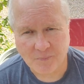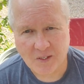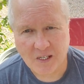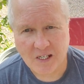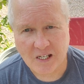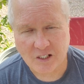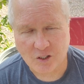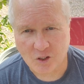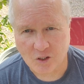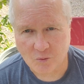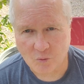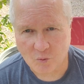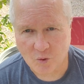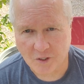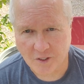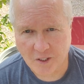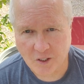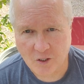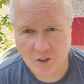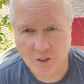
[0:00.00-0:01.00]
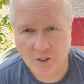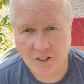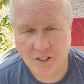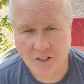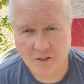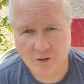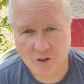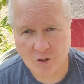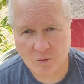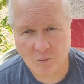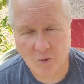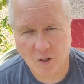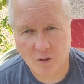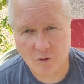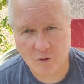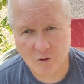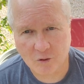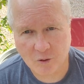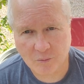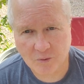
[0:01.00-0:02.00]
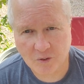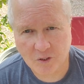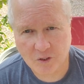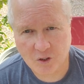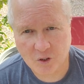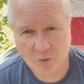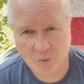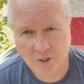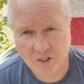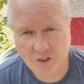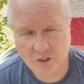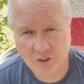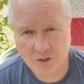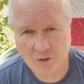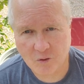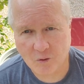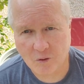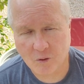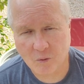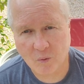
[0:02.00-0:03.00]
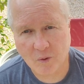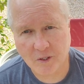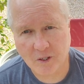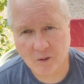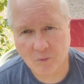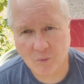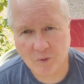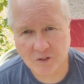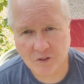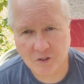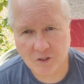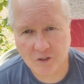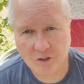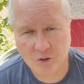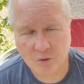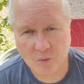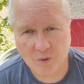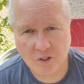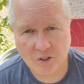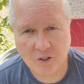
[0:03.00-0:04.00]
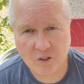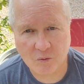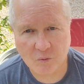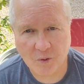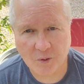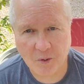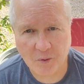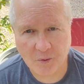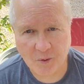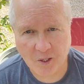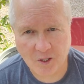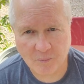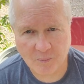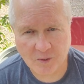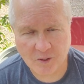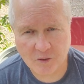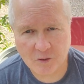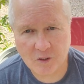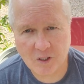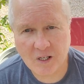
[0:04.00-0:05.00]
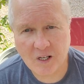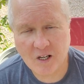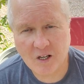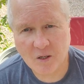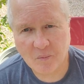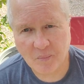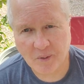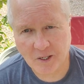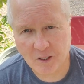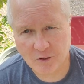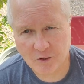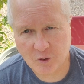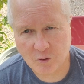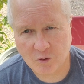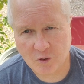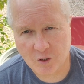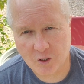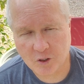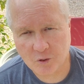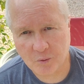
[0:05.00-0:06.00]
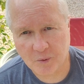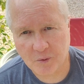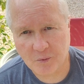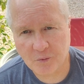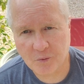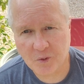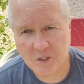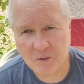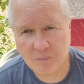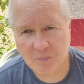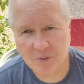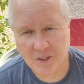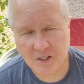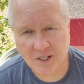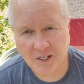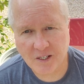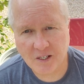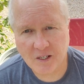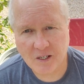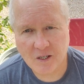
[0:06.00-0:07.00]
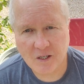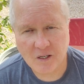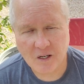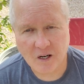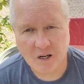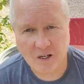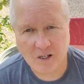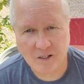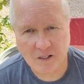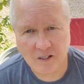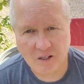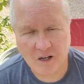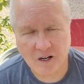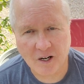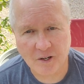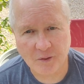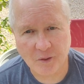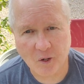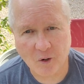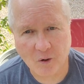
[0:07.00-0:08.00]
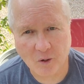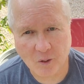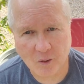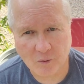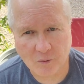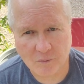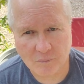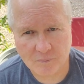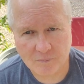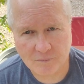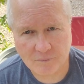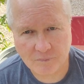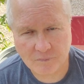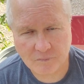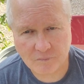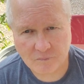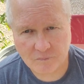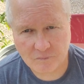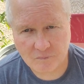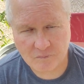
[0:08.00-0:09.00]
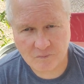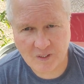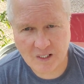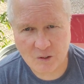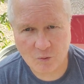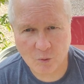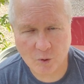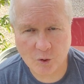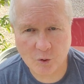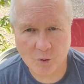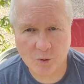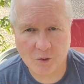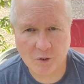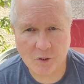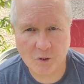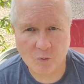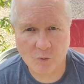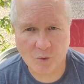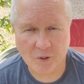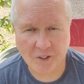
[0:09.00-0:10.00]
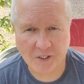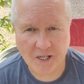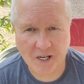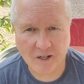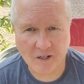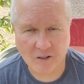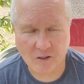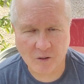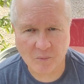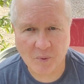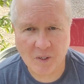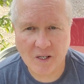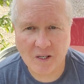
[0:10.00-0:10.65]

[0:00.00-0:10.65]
It's really good in a small group situation or a one-on-one situation with a therapist, but also just with free play on their own, which would really help.